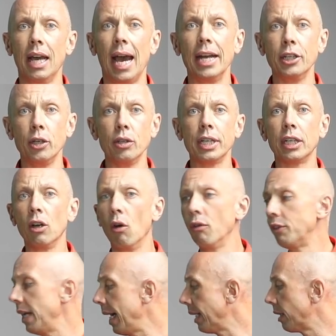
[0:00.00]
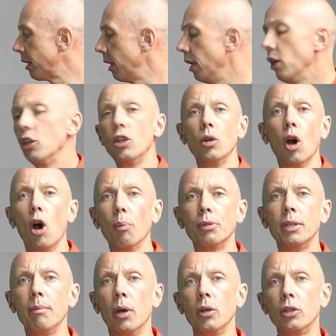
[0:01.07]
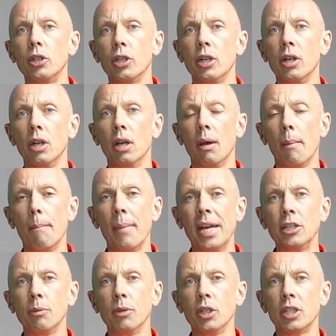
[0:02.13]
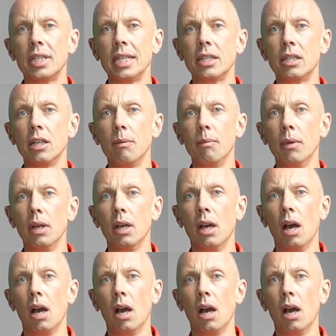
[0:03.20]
And using GolfTec's new OptiMotion measurement system,